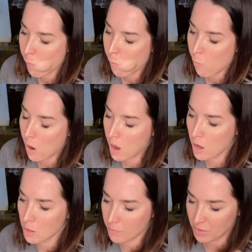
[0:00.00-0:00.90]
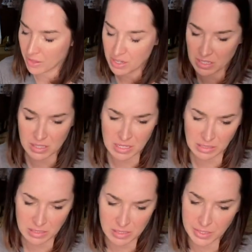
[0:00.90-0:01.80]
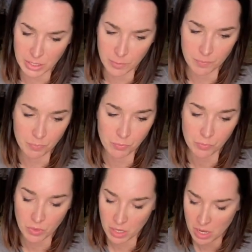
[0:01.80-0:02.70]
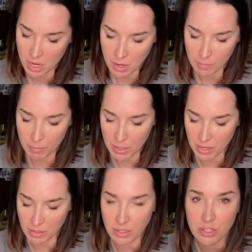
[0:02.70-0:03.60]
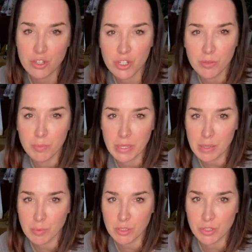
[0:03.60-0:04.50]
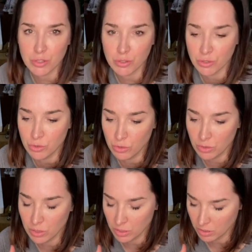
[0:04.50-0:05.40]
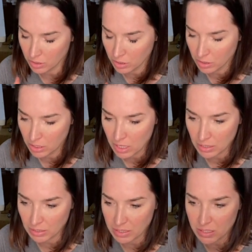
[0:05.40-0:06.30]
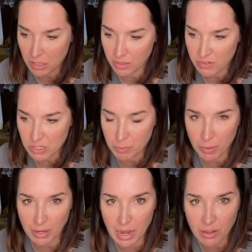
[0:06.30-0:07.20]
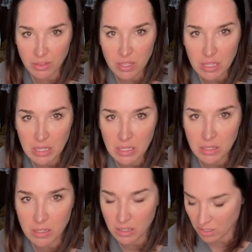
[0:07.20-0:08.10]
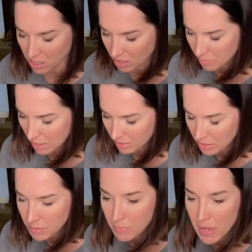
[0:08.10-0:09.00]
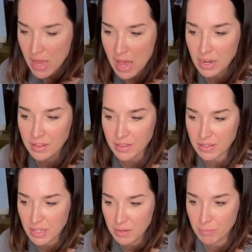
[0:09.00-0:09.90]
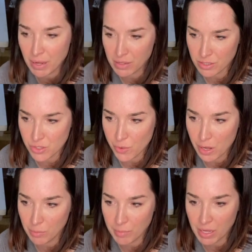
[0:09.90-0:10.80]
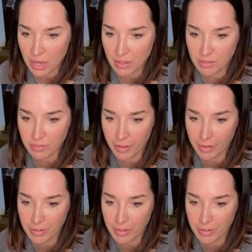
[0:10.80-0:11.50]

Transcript: I think it's stainless steel, but it should be able to at least kind of spread out the heat along the bottom. And I think that might also help me kind of like